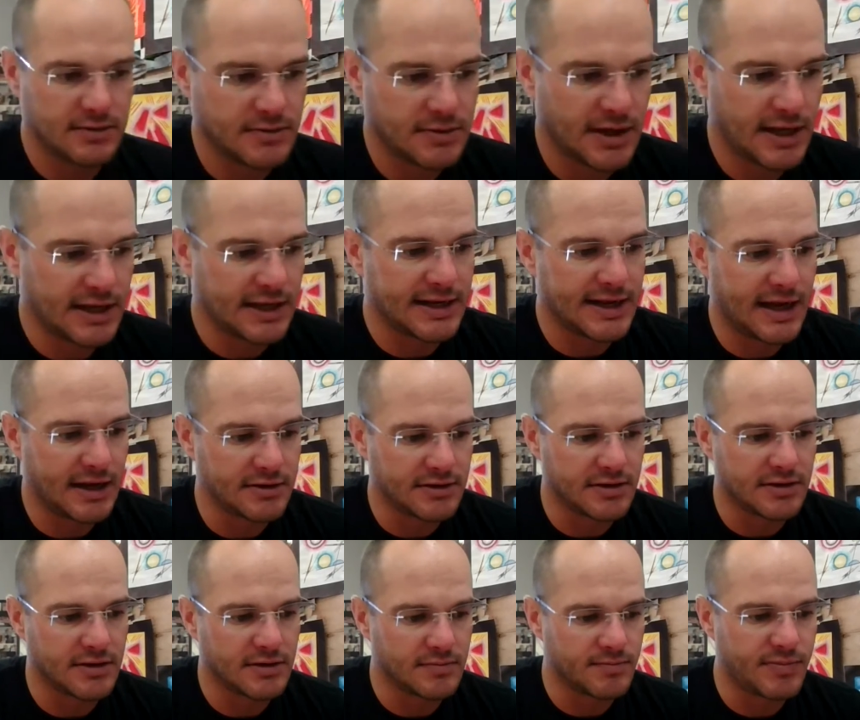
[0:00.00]
hanging out in
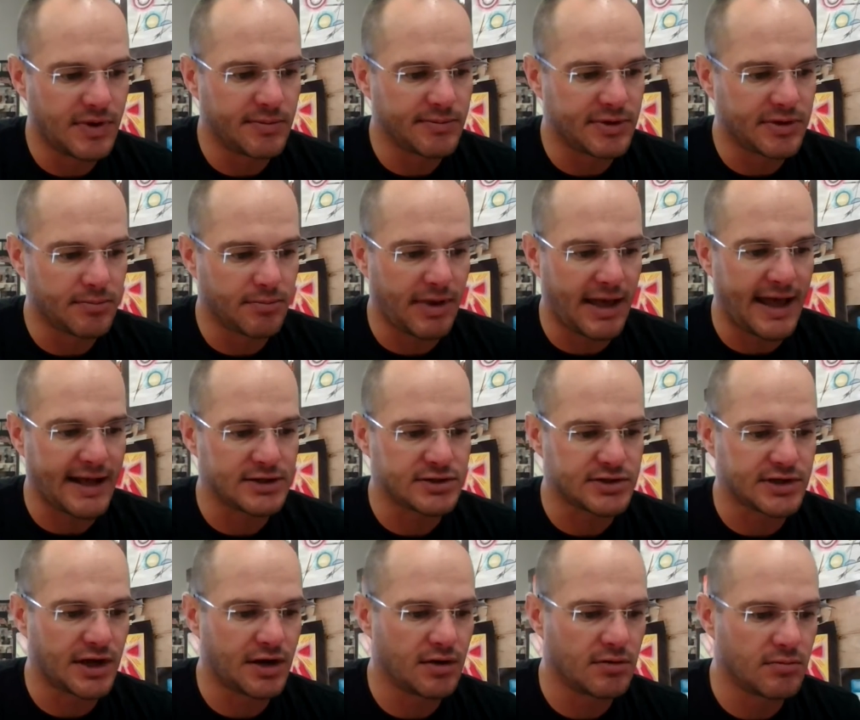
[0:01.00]
a pumpkin patch,
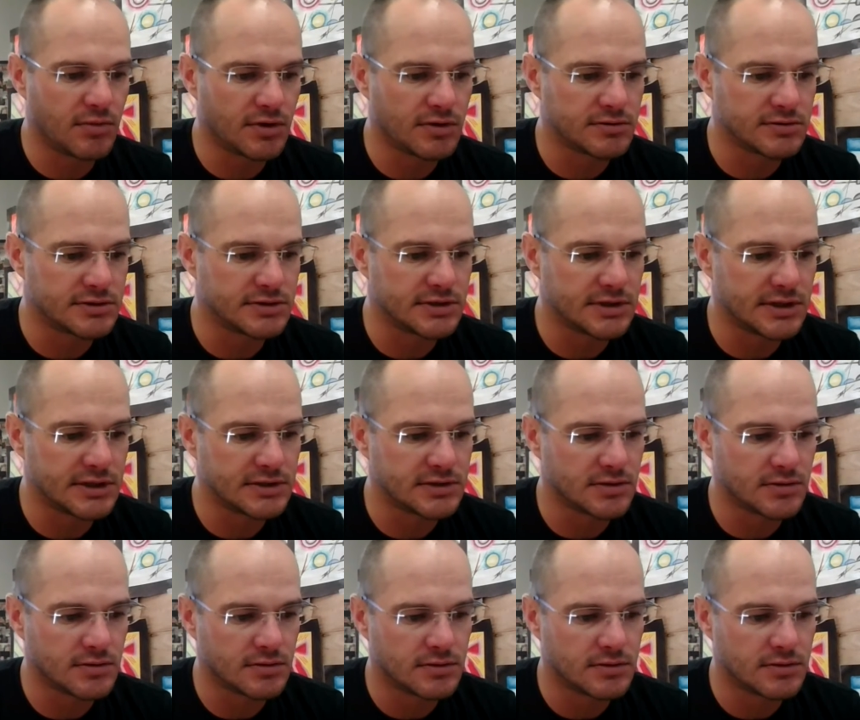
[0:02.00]
scaring birds and things,